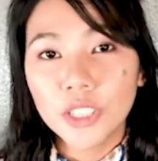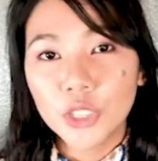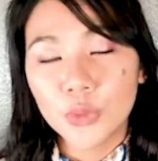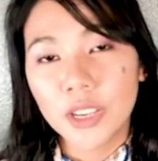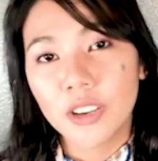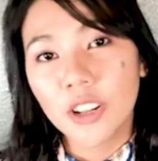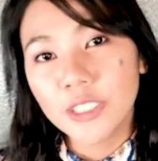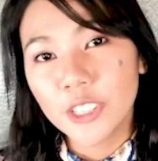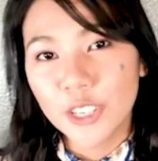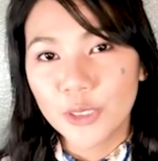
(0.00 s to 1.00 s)
in which we
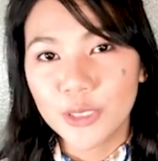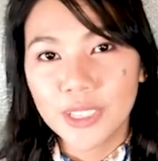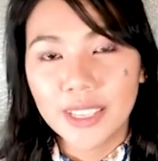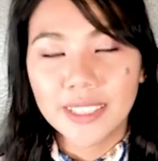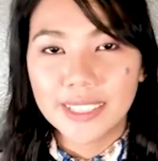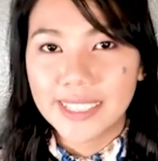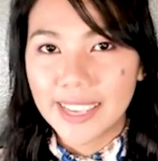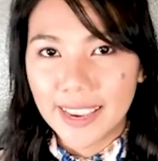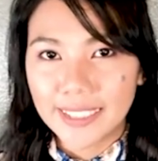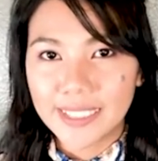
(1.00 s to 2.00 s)
can also use
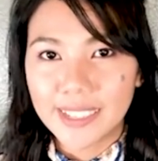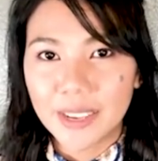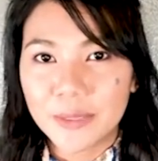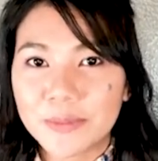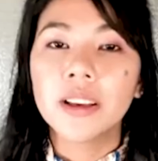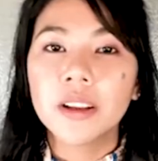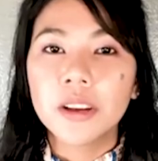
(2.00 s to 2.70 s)
this tense.